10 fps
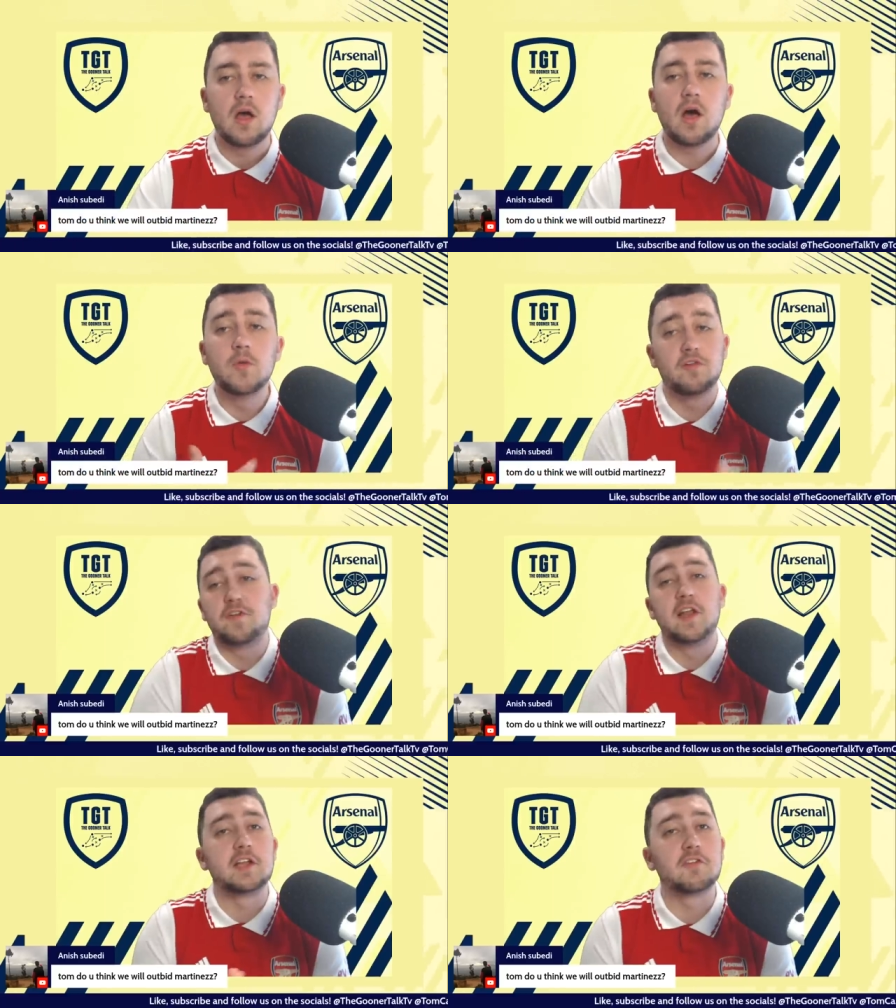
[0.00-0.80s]
I'm not
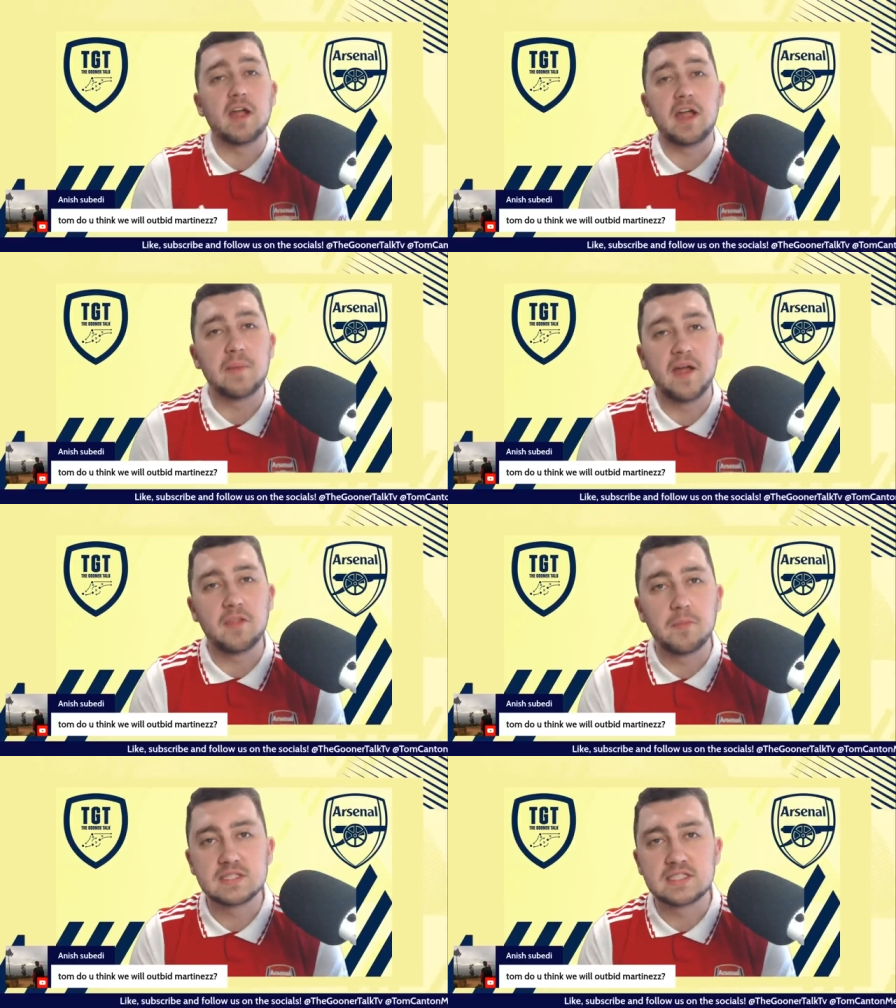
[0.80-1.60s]
feeling great about the
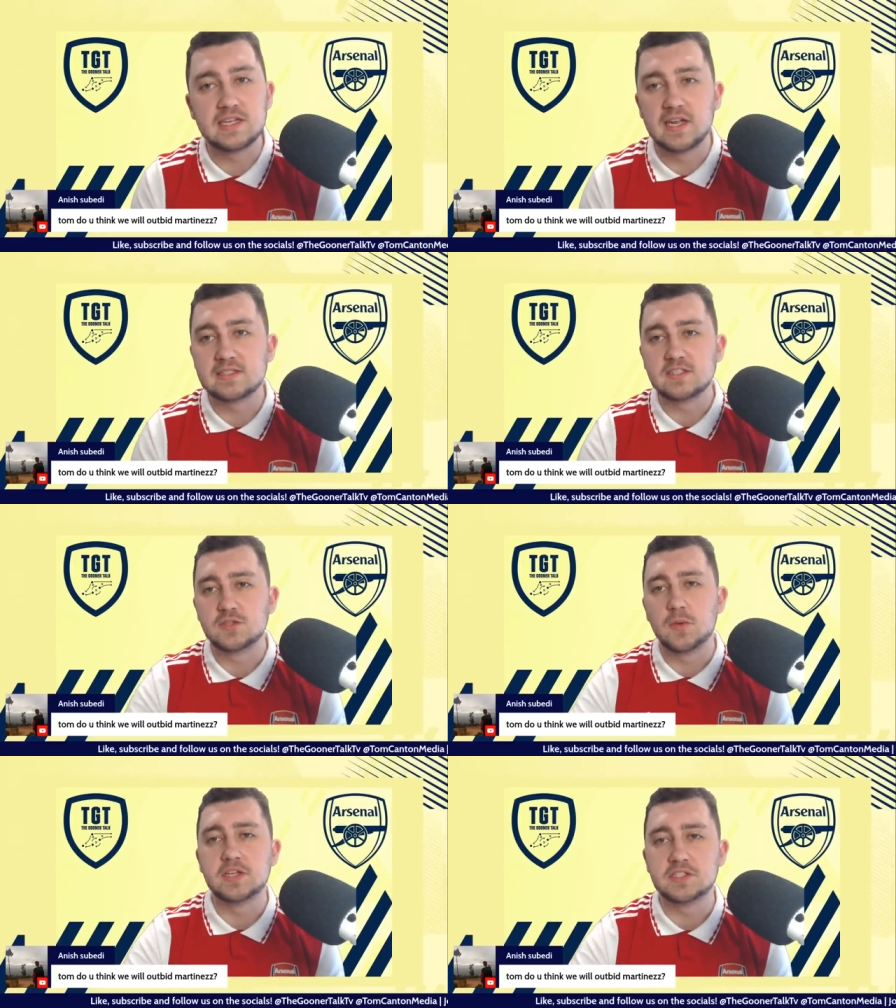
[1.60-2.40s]
Martinez
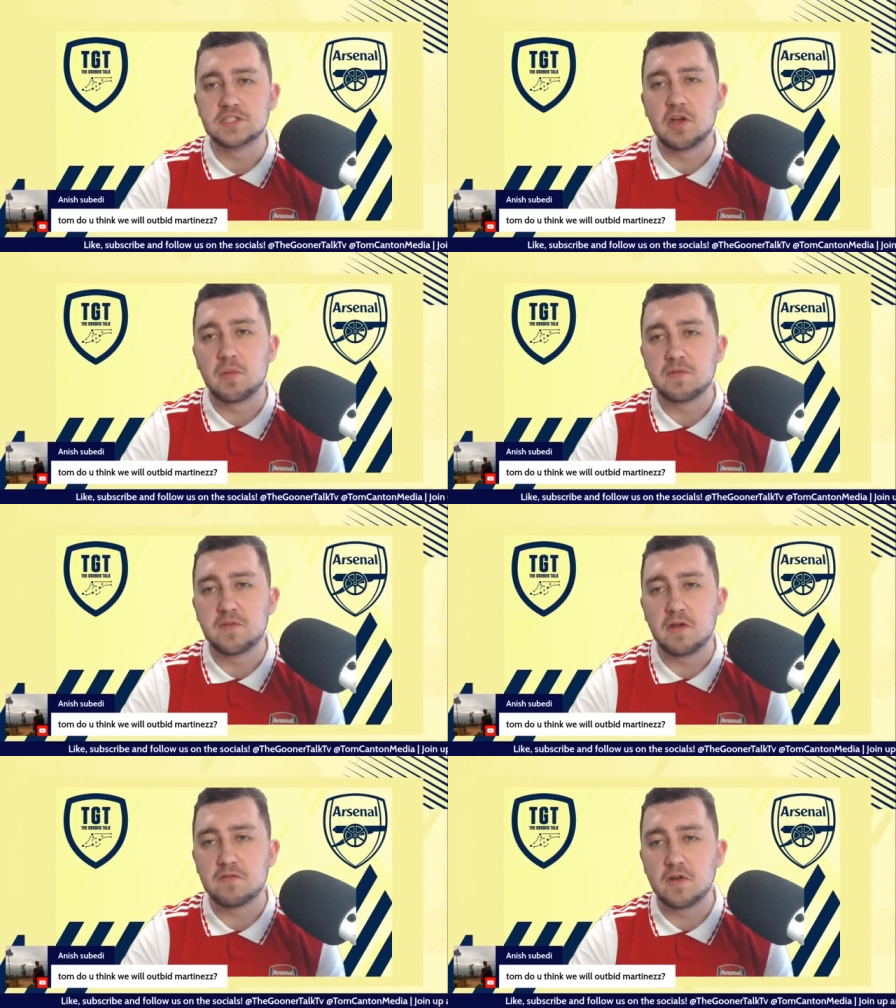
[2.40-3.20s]
situation. You know, I'll be
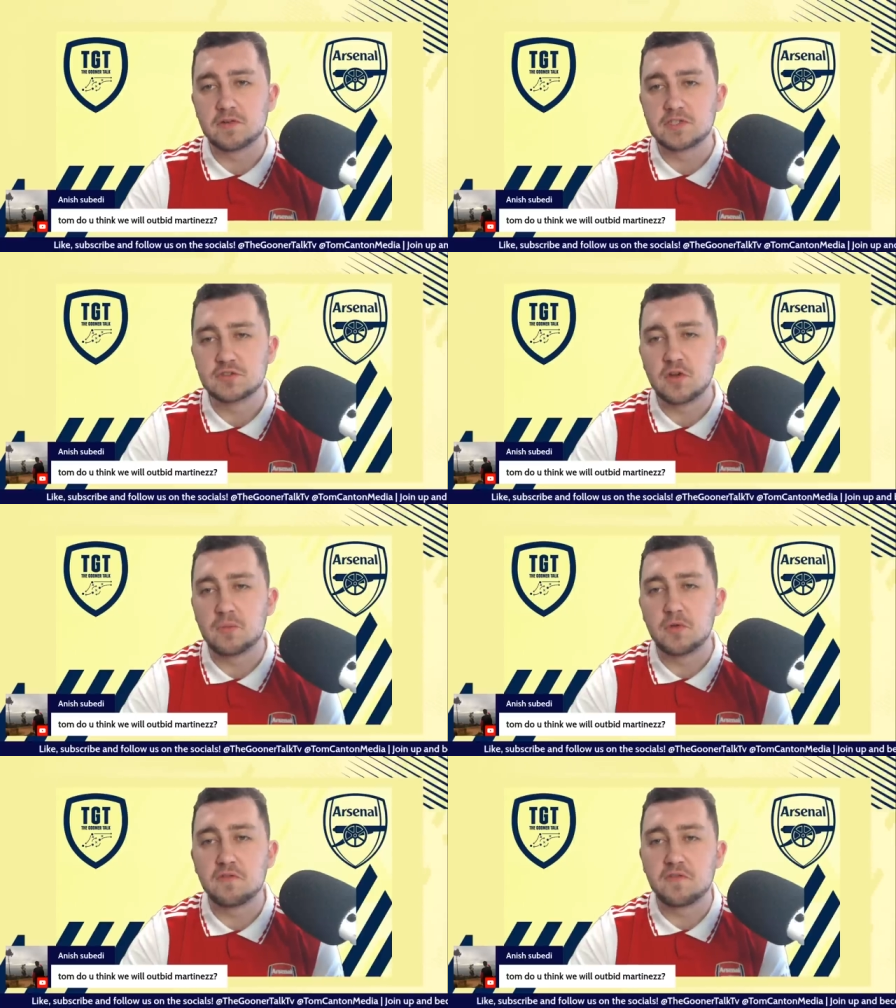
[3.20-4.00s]
very, very sure.
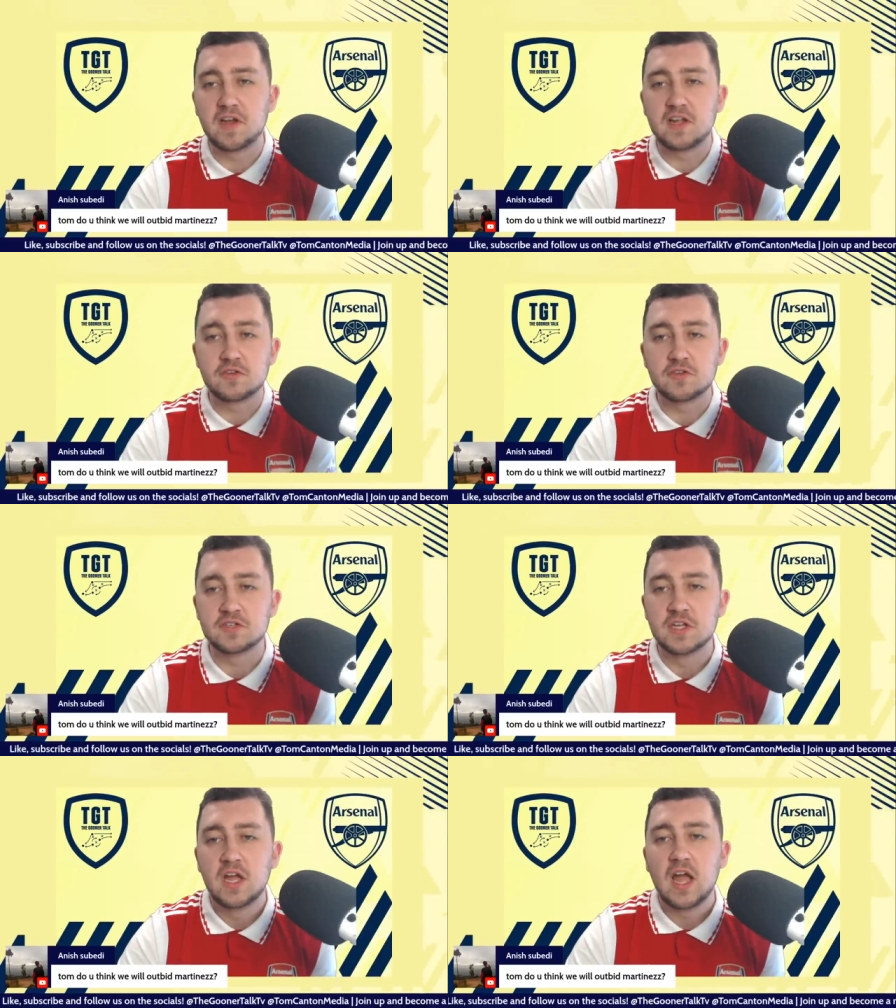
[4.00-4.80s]
I'm not feeling good
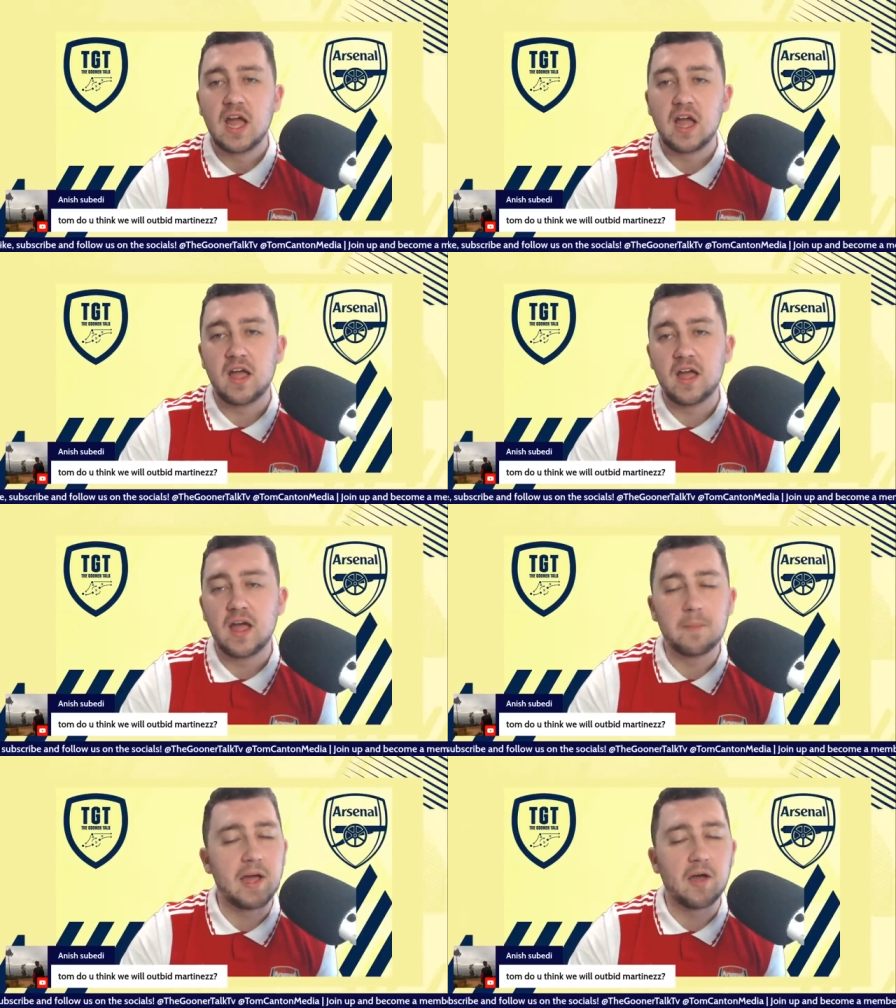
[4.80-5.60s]
uh,
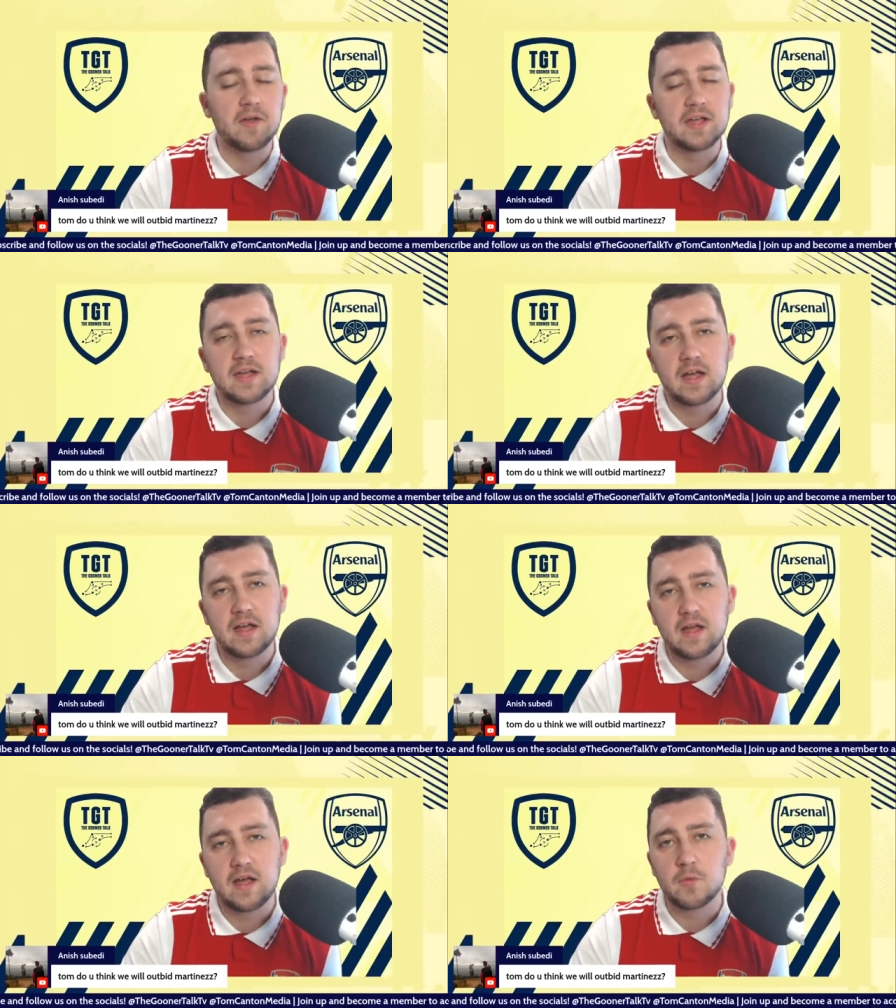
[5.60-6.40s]
about it.
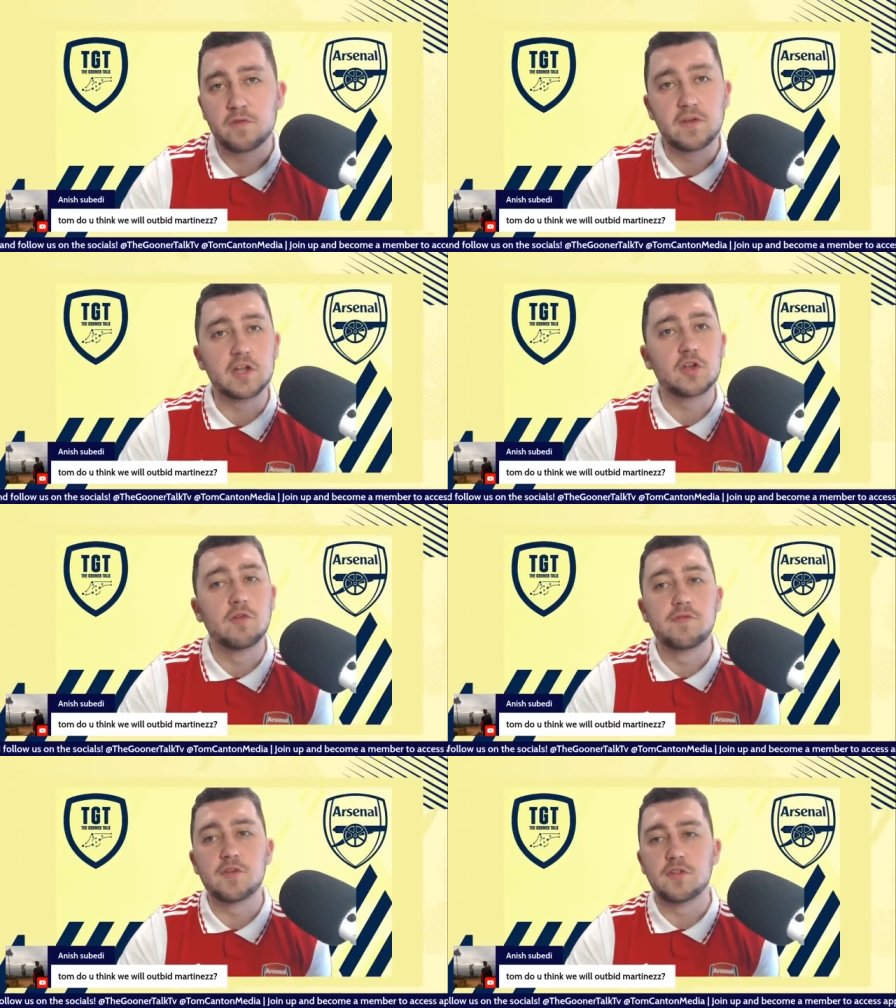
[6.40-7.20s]
Uh, I'm not feeling
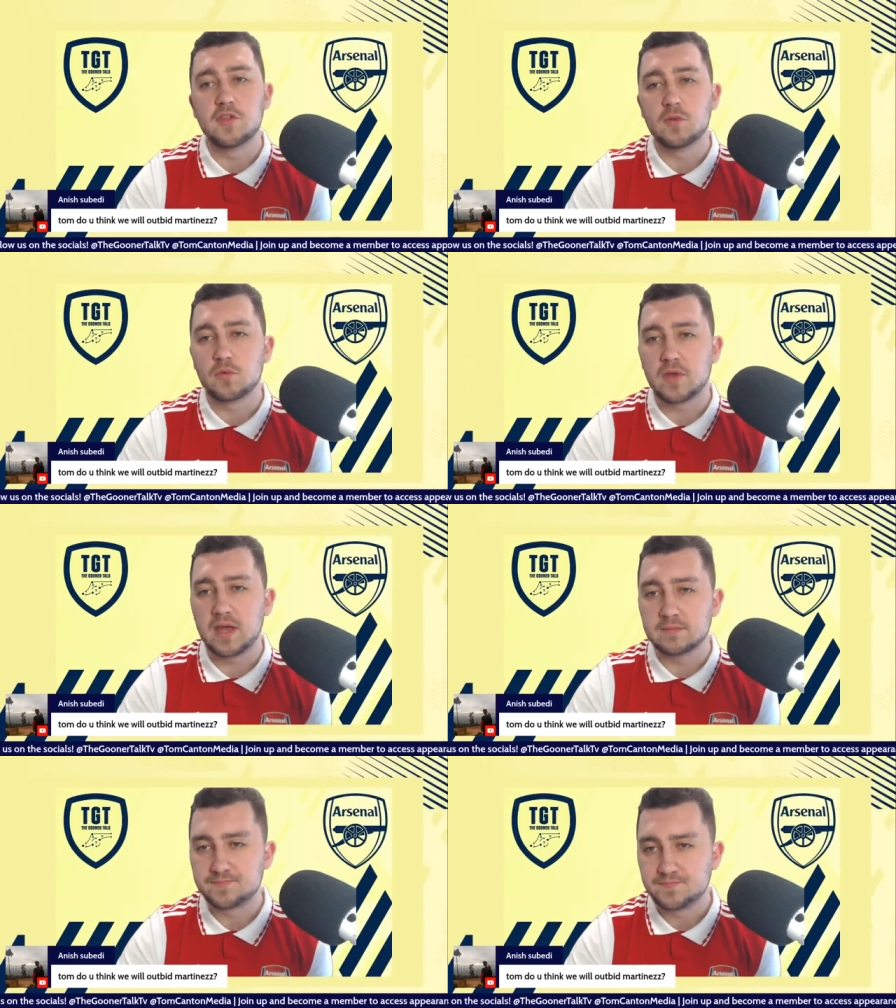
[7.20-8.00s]
confident that we'll get him.